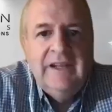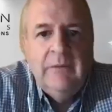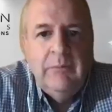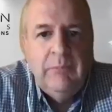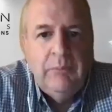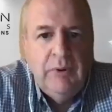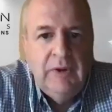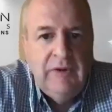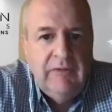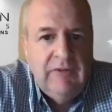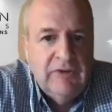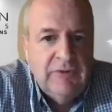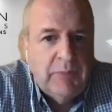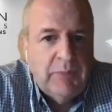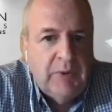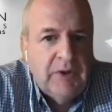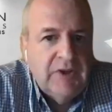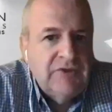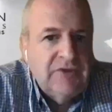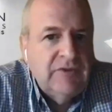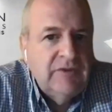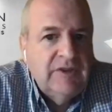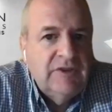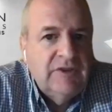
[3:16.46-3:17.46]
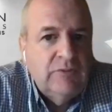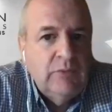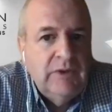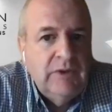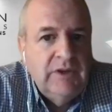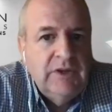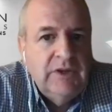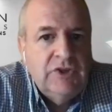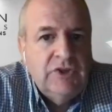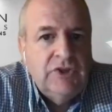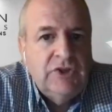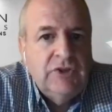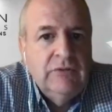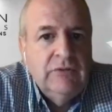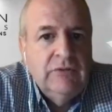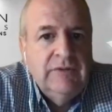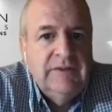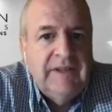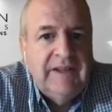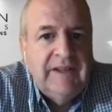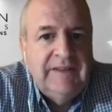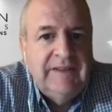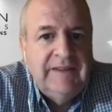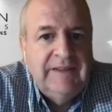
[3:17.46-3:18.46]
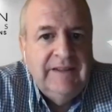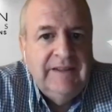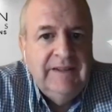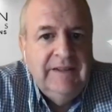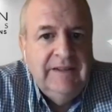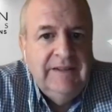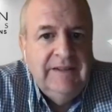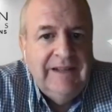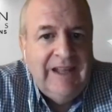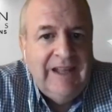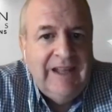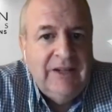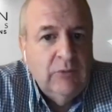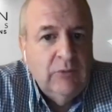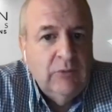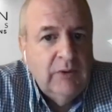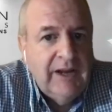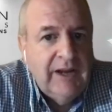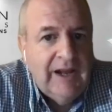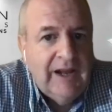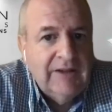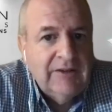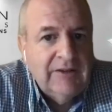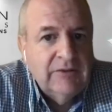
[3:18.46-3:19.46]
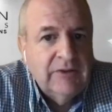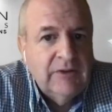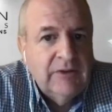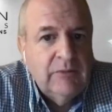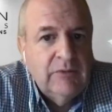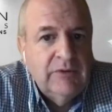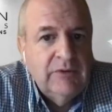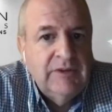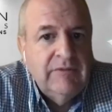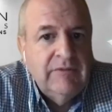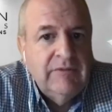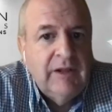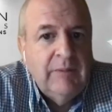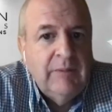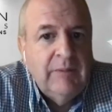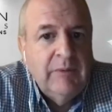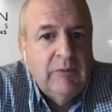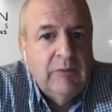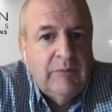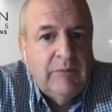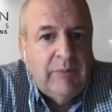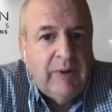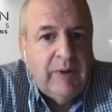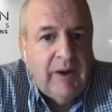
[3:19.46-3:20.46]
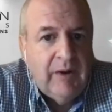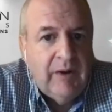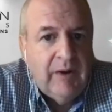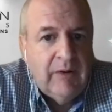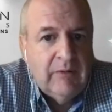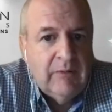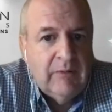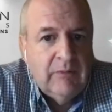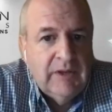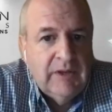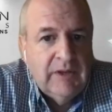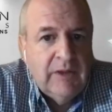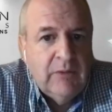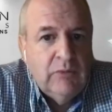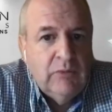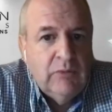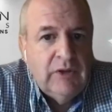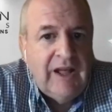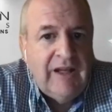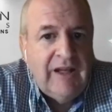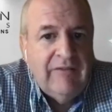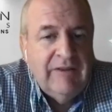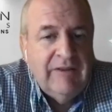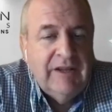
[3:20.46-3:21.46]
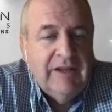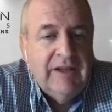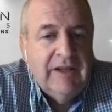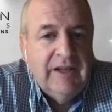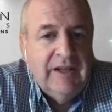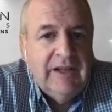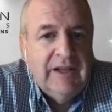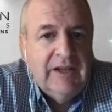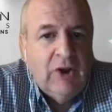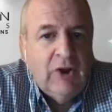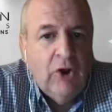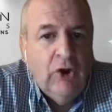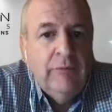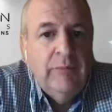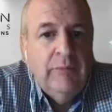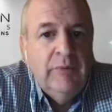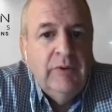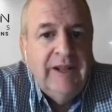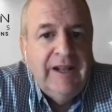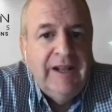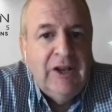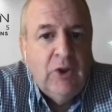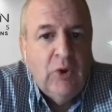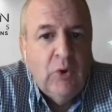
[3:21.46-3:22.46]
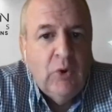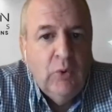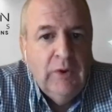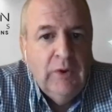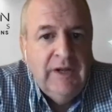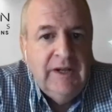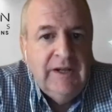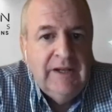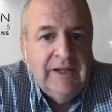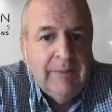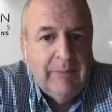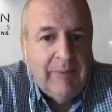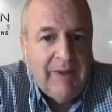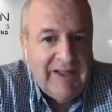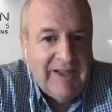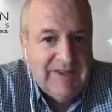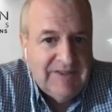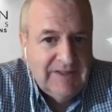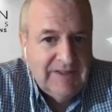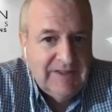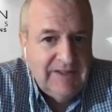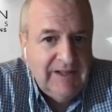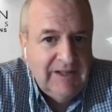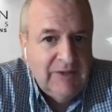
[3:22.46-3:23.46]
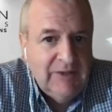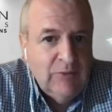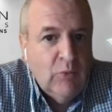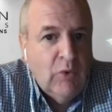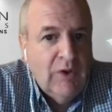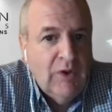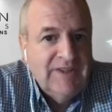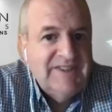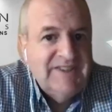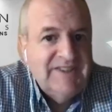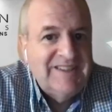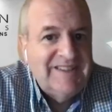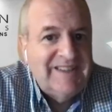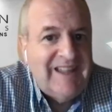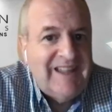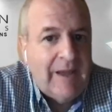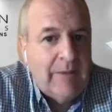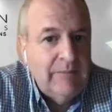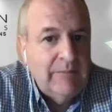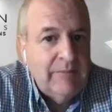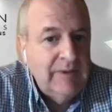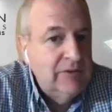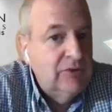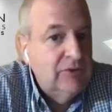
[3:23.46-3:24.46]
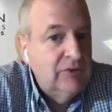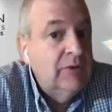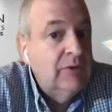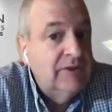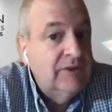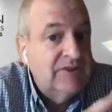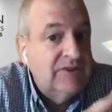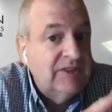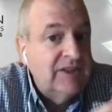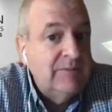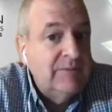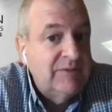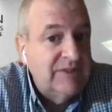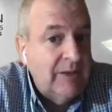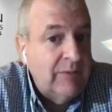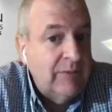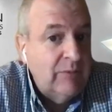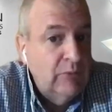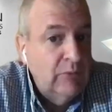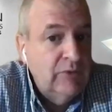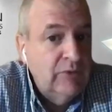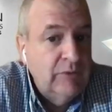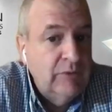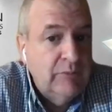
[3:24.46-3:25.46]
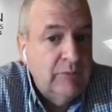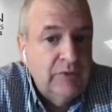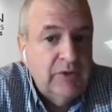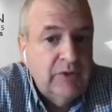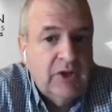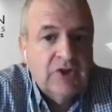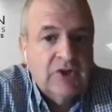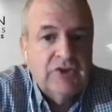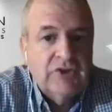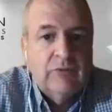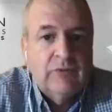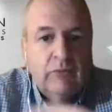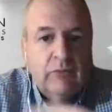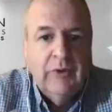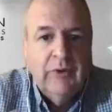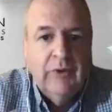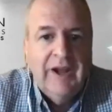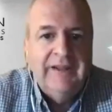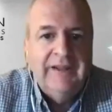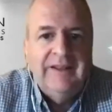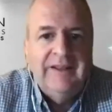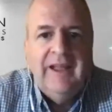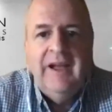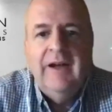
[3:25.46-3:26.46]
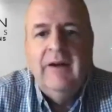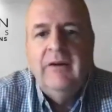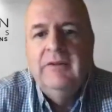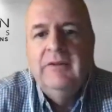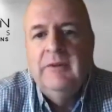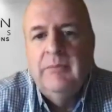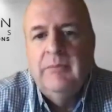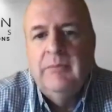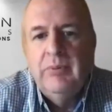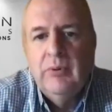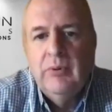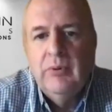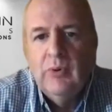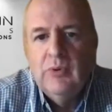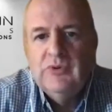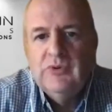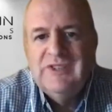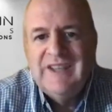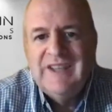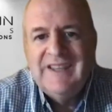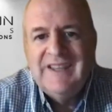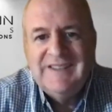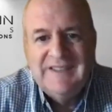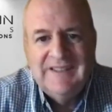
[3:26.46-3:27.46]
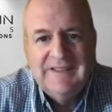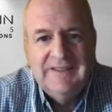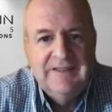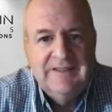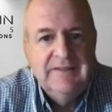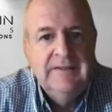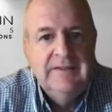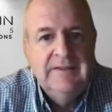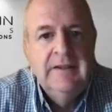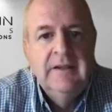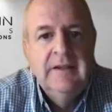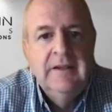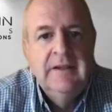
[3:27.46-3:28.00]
a previous press release, we issued that the nanoreactor that we're developing with Pyro, okay, would have a, a, carbon encoding capacity in one step during the same step we're doing production. Right now, the processes